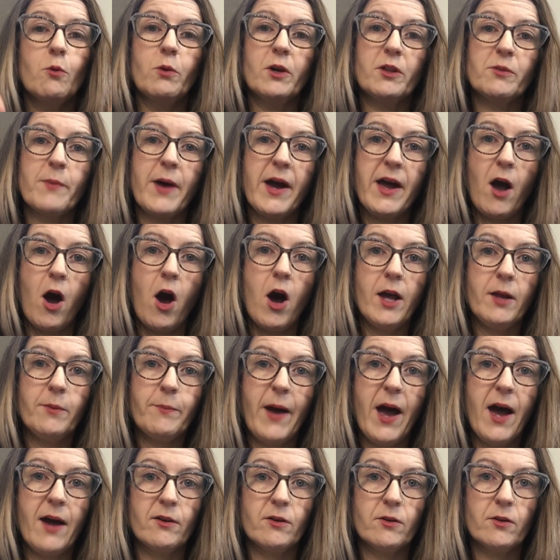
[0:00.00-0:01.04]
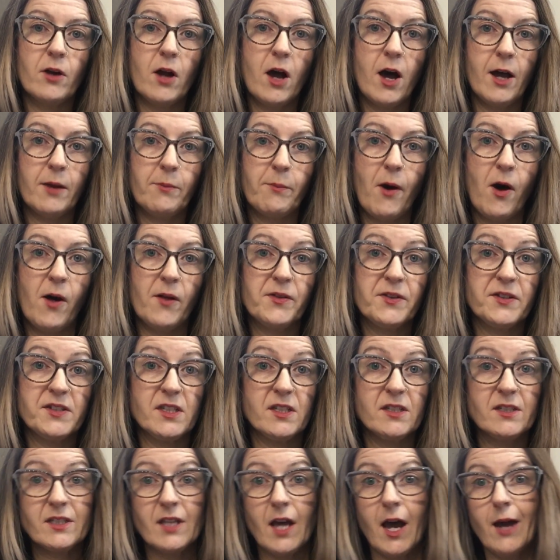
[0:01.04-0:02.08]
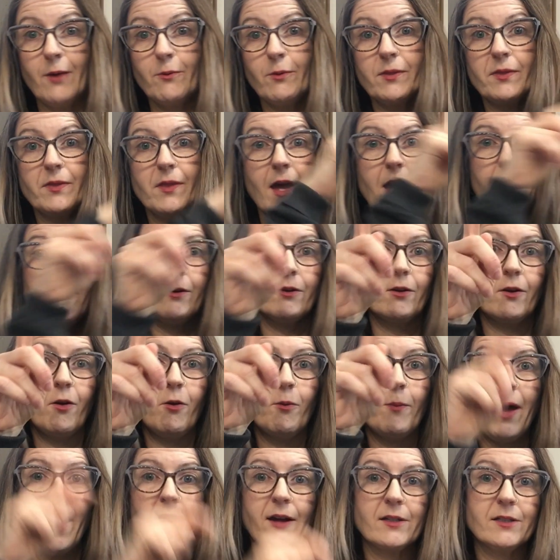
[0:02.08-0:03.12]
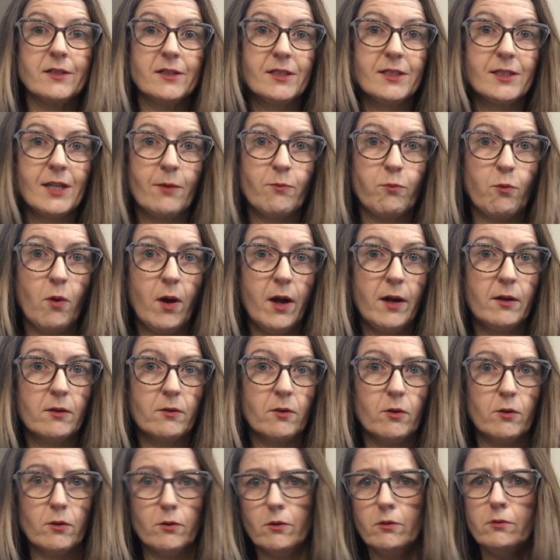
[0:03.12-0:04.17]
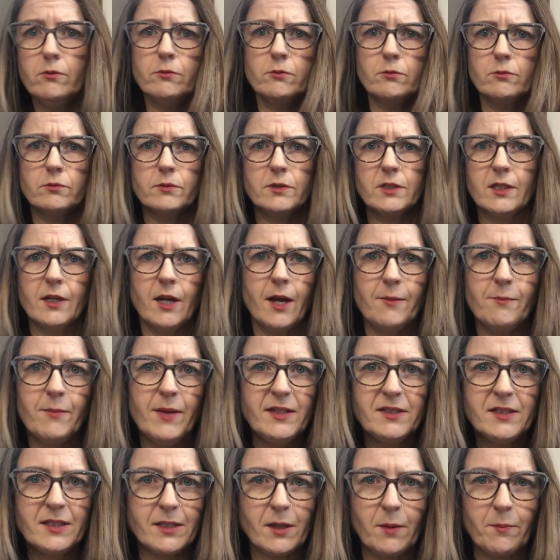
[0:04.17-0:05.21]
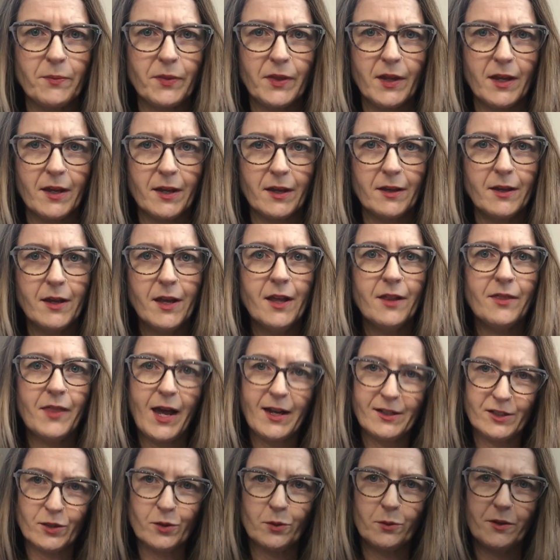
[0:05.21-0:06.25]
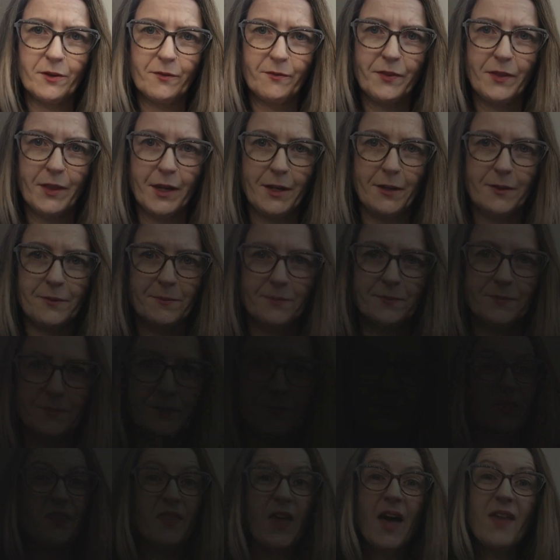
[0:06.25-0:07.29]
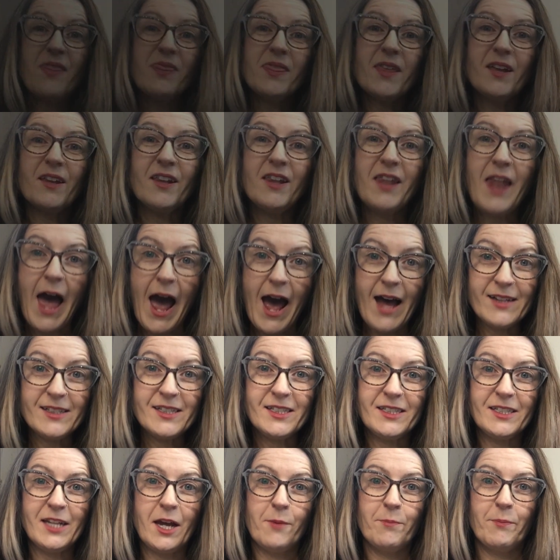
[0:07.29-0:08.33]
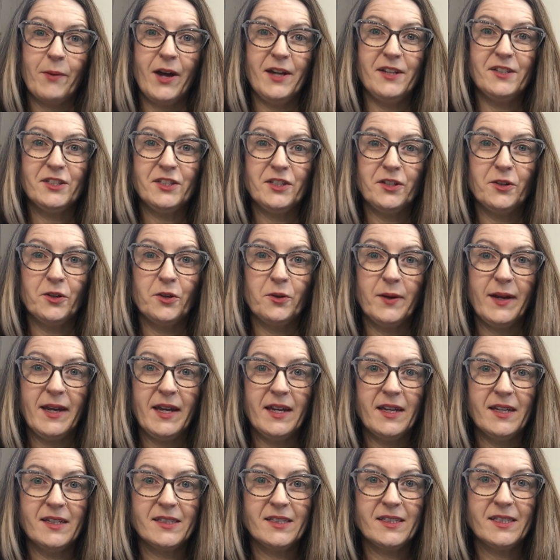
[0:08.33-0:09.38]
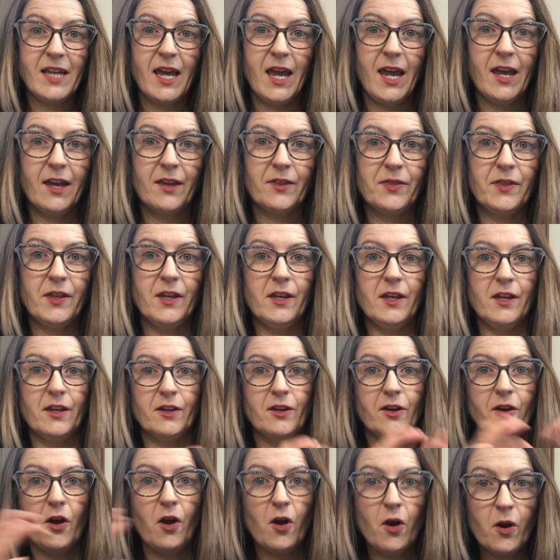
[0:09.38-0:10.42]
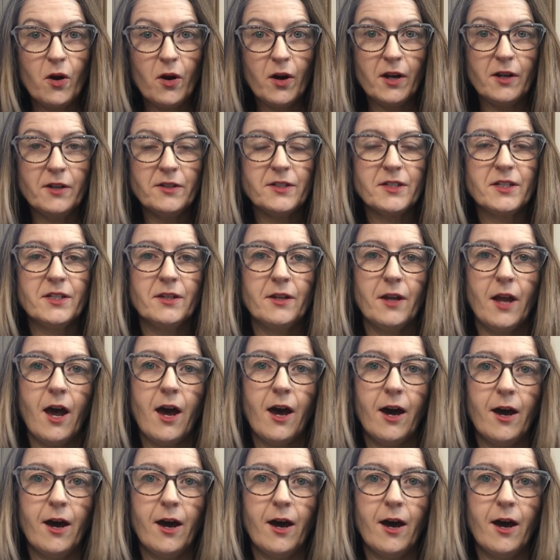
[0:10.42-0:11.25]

with my eye pattern hypothesis, I would then go back to step 1 and go, oh, did I miss something? That sort of thing. Then the last step I do is take the current